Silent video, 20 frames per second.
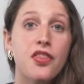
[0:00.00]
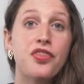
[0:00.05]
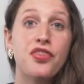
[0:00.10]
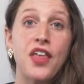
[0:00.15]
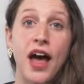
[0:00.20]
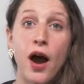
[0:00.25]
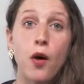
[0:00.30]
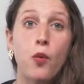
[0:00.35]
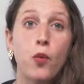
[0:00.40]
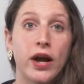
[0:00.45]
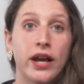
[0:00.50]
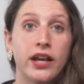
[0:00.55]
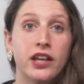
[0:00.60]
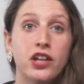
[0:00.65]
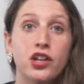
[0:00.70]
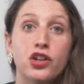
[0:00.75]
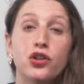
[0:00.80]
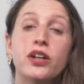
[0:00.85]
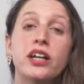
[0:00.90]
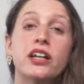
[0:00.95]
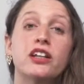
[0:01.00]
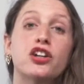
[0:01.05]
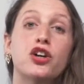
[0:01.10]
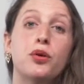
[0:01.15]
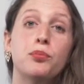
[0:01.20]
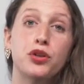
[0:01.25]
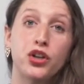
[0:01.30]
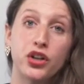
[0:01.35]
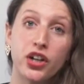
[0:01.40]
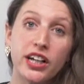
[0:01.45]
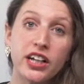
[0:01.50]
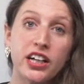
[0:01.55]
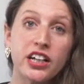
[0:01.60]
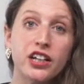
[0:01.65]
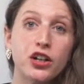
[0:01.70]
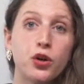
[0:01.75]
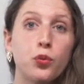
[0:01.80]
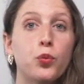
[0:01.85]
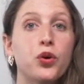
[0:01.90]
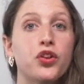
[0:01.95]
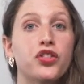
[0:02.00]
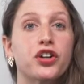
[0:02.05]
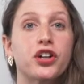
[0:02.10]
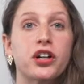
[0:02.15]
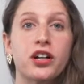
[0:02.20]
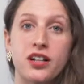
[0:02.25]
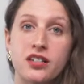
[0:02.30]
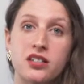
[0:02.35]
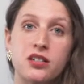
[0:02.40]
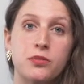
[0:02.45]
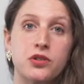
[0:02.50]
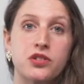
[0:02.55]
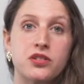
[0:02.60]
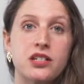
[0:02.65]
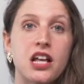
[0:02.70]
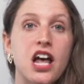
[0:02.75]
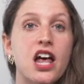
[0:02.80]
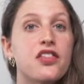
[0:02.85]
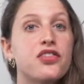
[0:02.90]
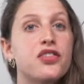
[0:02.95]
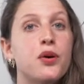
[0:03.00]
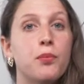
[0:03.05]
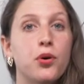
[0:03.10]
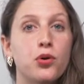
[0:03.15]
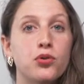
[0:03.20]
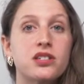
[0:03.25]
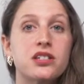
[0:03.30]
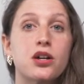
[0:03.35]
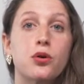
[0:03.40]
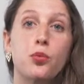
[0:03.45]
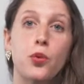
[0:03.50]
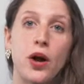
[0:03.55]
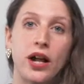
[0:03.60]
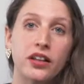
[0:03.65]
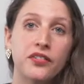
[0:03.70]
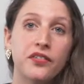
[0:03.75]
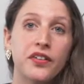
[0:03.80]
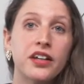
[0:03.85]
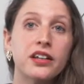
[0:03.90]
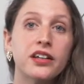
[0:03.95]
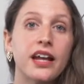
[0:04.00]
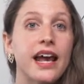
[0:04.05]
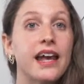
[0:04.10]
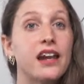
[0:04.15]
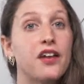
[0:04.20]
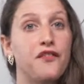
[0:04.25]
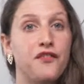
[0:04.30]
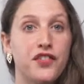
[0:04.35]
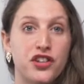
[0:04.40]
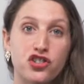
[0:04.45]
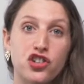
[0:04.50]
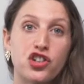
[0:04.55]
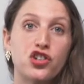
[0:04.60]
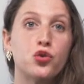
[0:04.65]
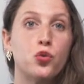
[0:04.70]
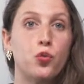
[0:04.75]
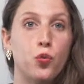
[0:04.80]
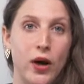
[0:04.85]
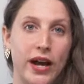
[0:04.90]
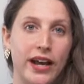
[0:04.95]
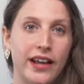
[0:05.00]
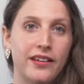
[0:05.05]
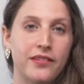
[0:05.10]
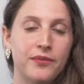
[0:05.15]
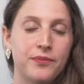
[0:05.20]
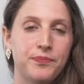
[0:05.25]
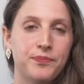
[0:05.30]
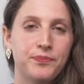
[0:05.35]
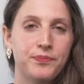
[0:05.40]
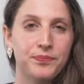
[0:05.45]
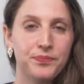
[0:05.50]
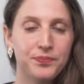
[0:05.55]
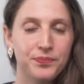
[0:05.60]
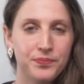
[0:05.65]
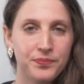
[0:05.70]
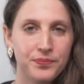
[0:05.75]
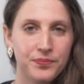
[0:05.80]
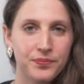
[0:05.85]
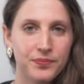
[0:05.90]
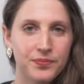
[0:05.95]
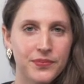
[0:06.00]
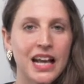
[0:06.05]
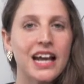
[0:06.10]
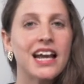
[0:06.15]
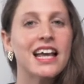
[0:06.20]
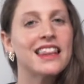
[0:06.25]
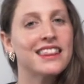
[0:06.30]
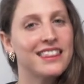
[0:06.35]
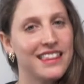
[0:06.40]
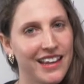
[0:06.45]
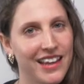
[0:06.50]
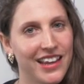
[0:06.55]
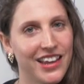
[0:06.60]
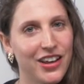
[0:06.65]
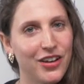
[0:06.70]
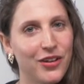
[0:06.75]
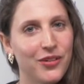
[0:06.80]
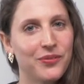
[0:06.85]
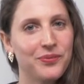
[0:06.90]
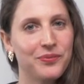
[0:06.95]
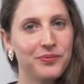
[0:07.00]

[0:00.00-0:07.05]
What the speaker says: That way, you can communicate with your customers the most relevant and efficient way. Thank you.